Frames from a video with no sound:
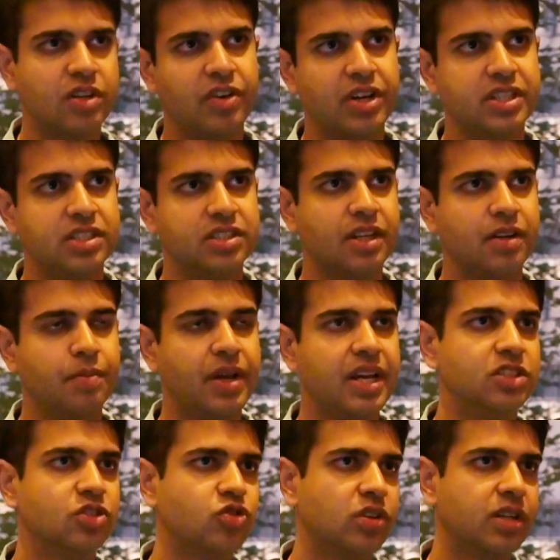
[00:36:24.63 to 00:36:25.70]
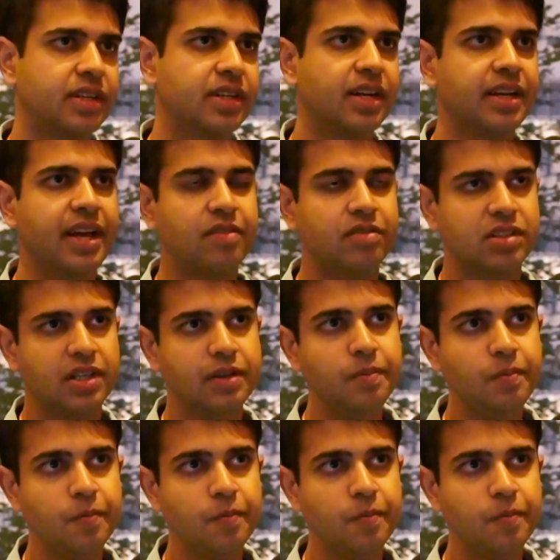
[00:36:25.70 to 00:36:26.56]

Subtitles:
of agents. There'll be agents for literally everything.